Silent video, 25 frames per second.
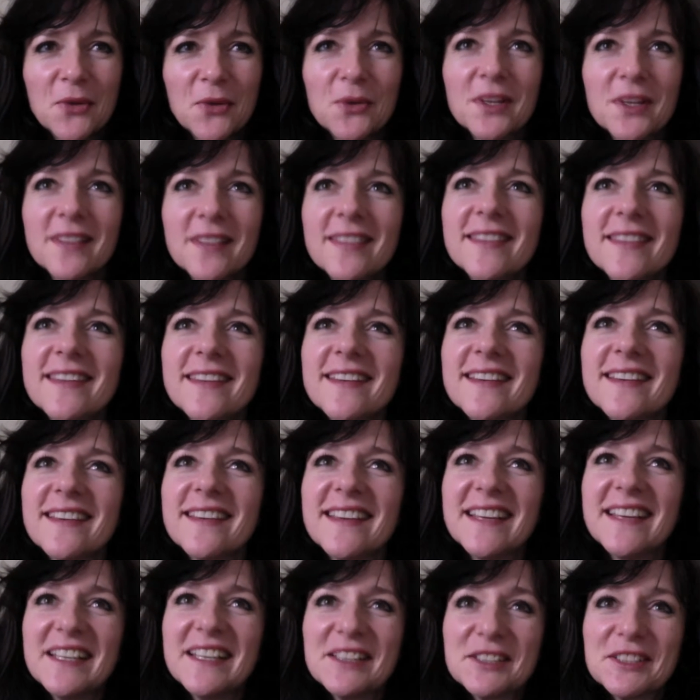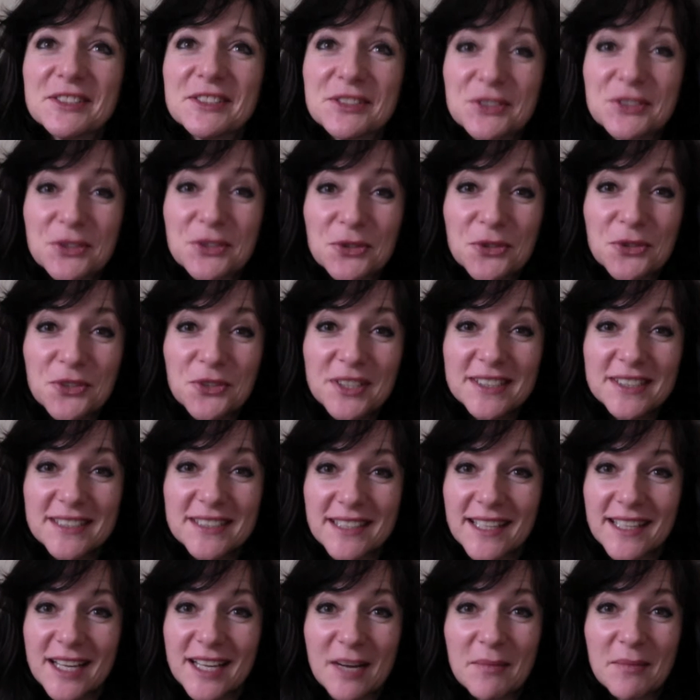Wouldn't the stories
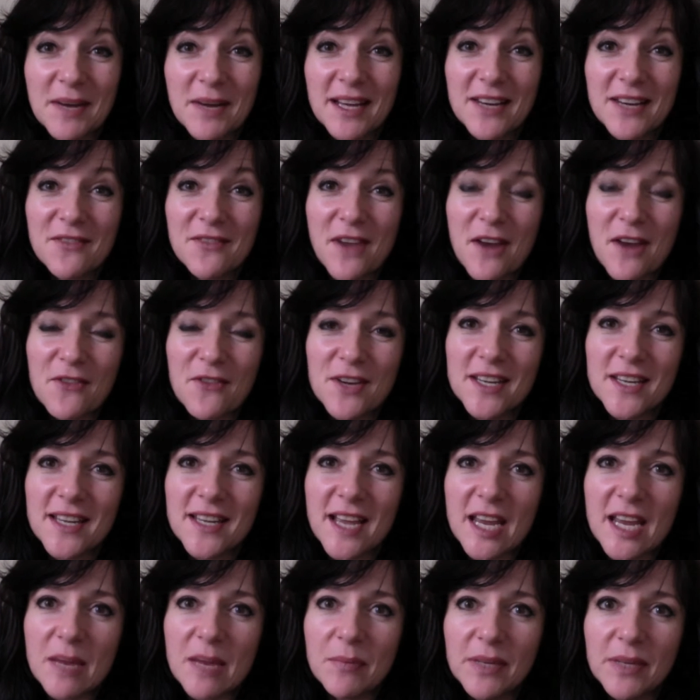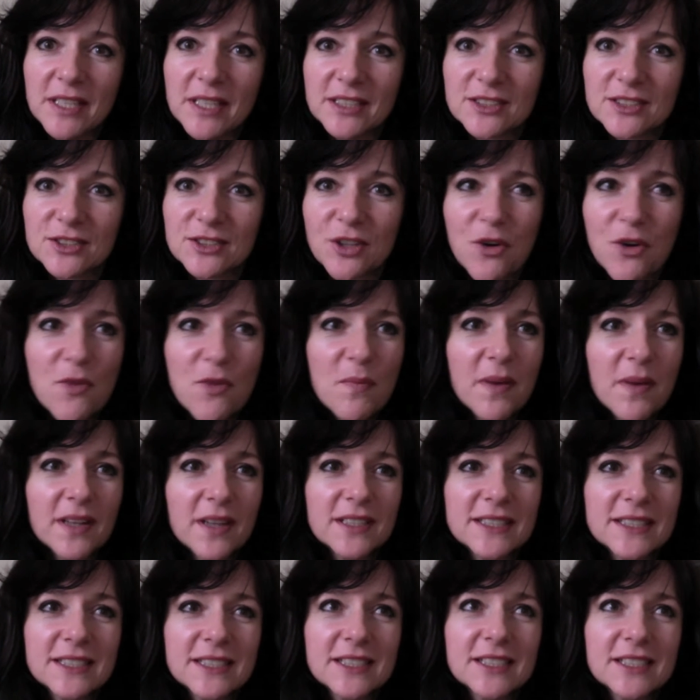that come out of every day be so
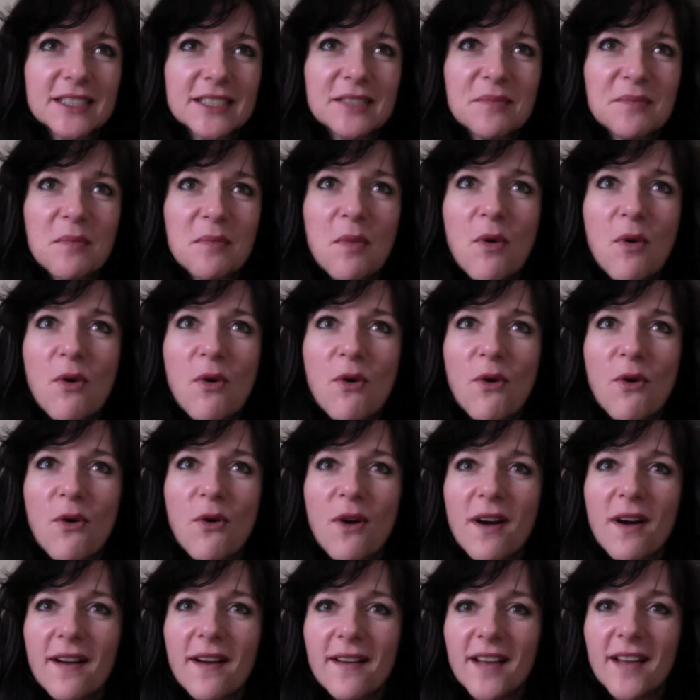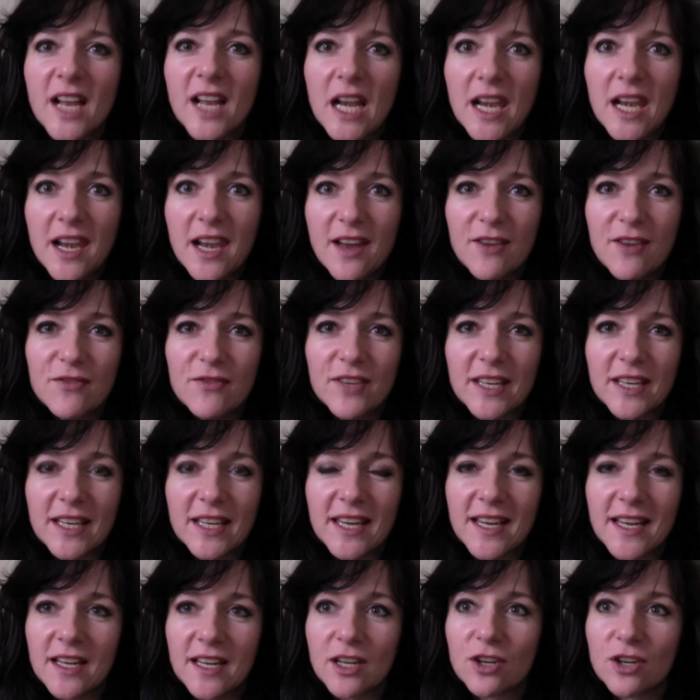much more
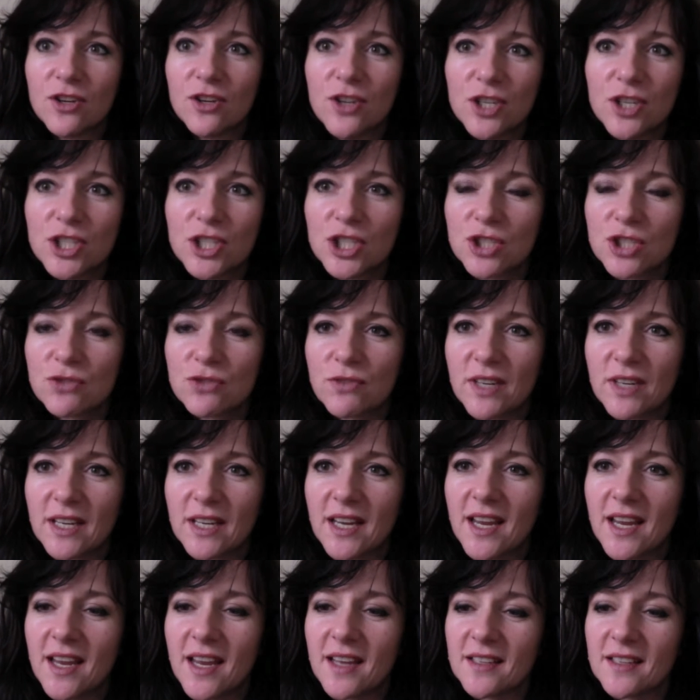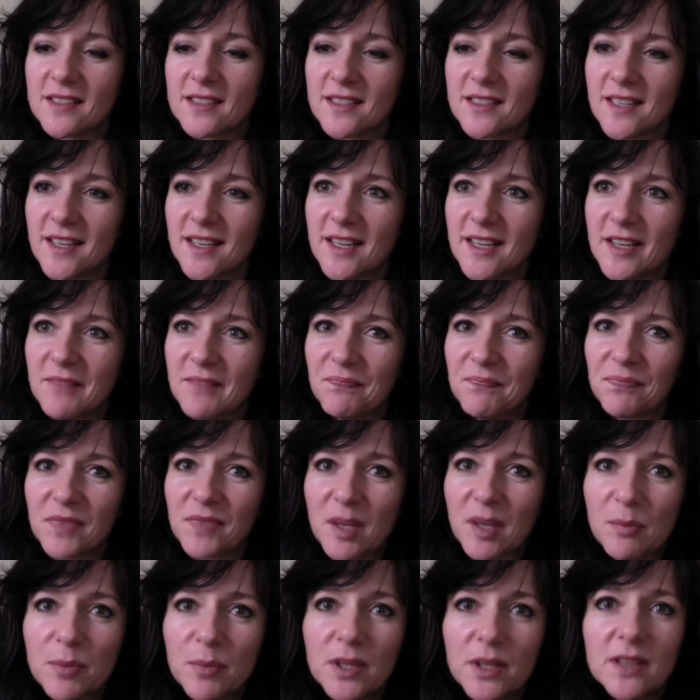loving and nurturing and
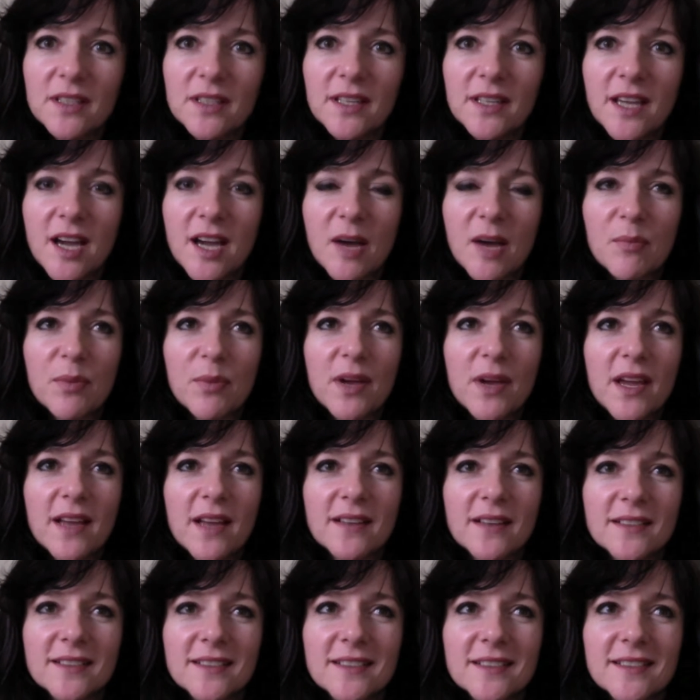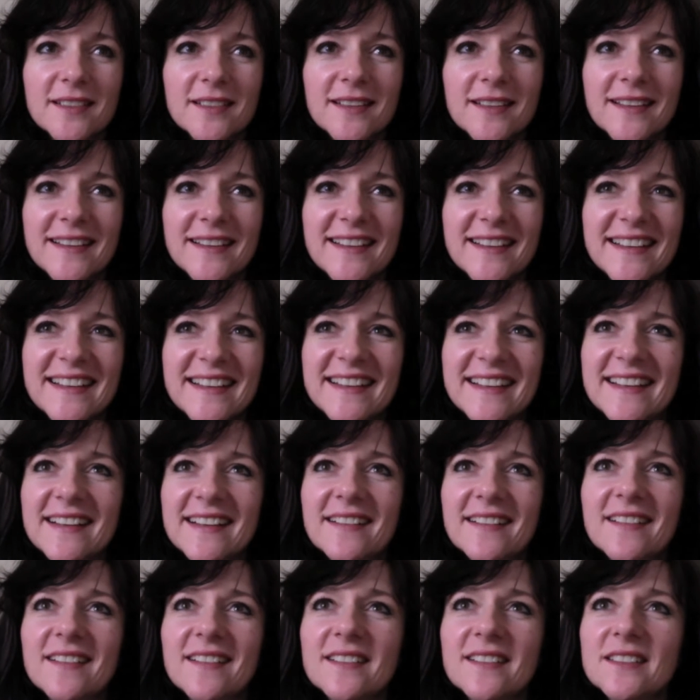building up, and
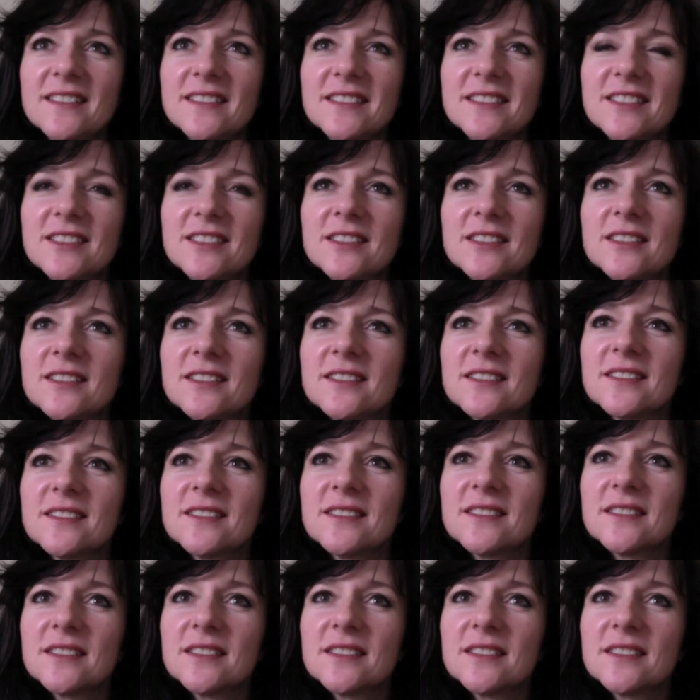just